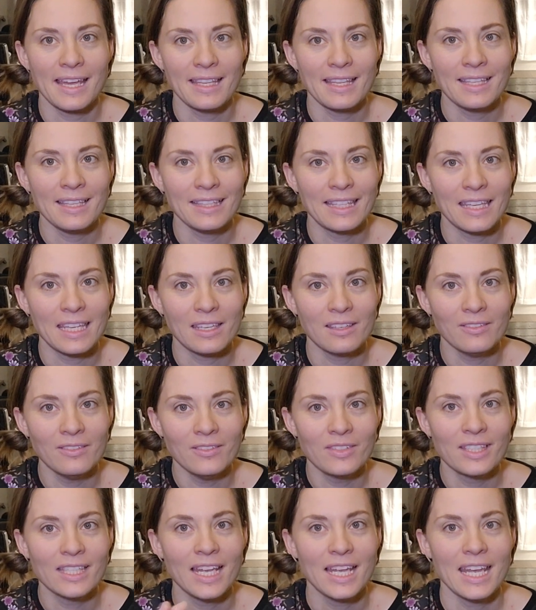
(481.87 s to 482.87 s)
and the
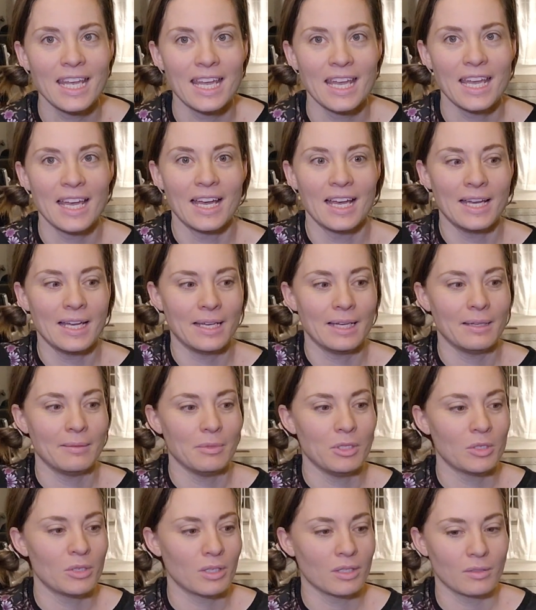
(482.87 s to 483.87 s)
leaves.
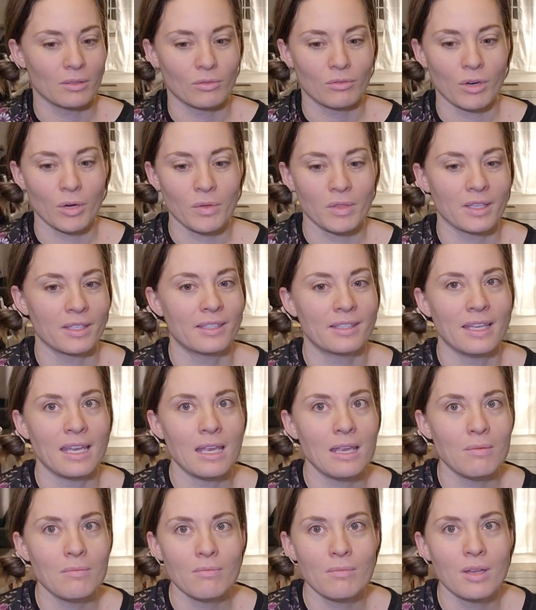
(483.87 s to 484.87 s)
You can grow the
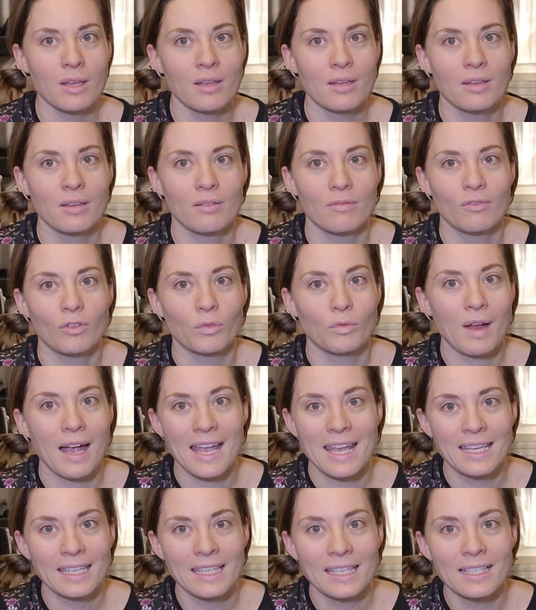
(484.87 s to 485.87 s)
same
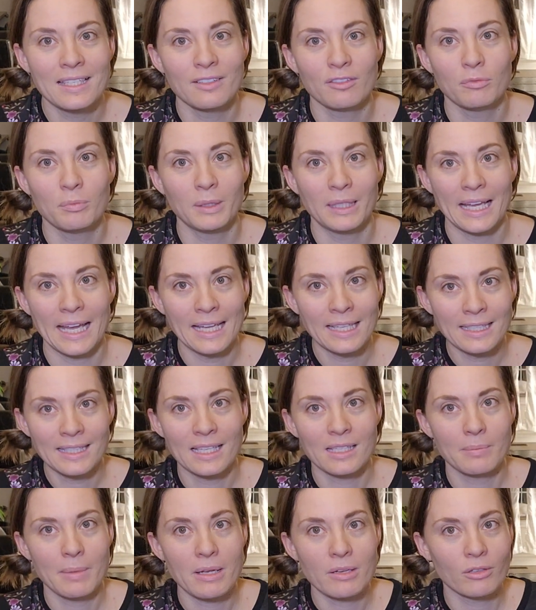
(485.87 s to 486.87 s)
varieties of plants
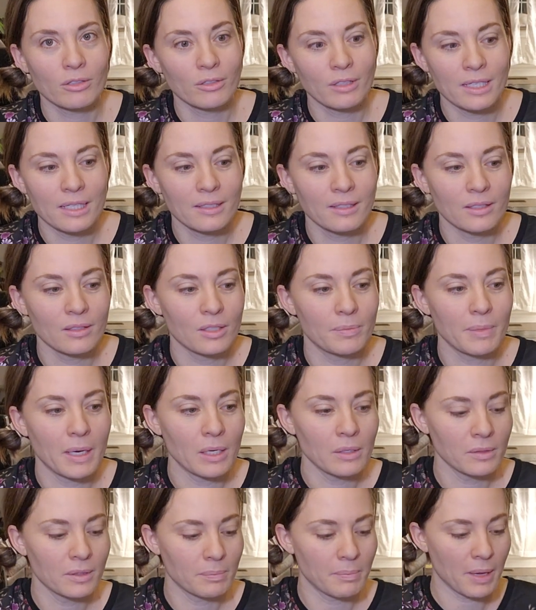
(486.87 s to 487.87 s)
as microgreens and
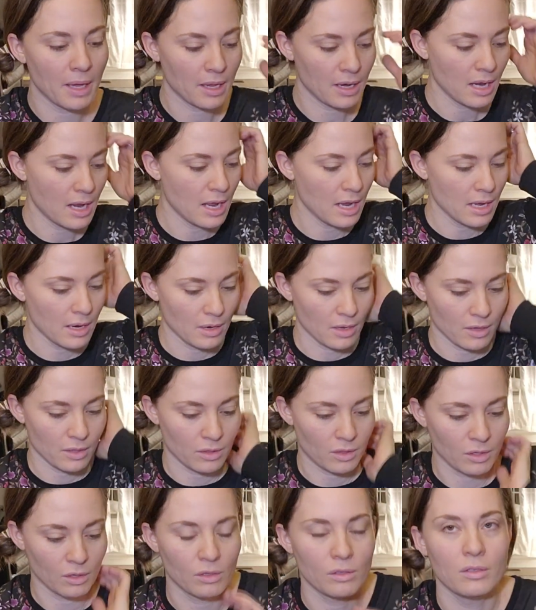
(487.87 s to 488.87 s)
sprouts, but
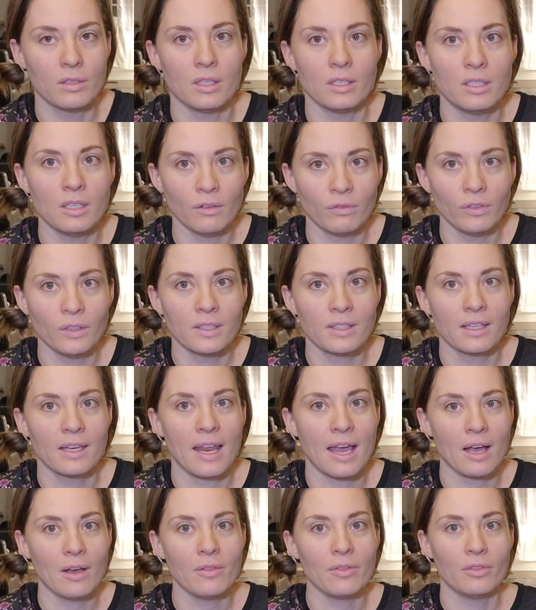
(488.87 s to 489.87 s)
the difference in
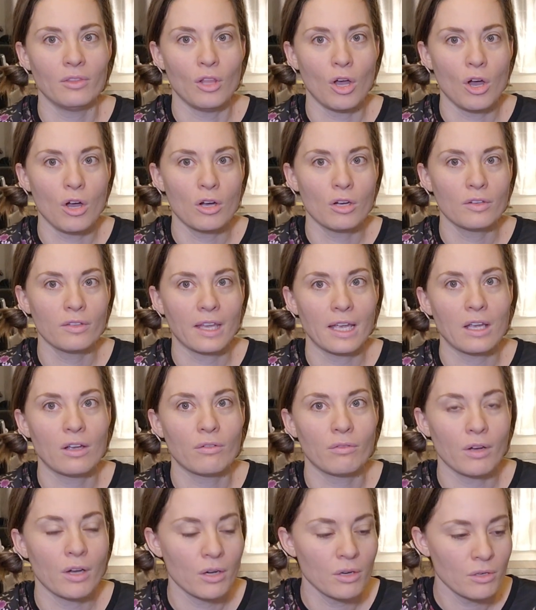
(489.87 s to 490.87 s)
how long they
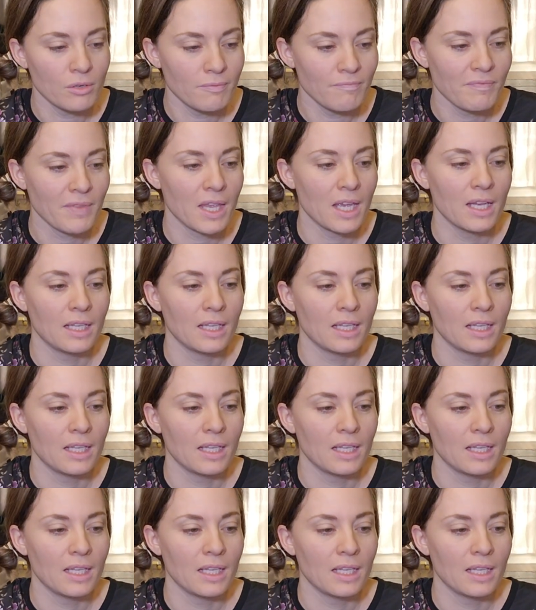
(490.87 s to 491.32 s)
grow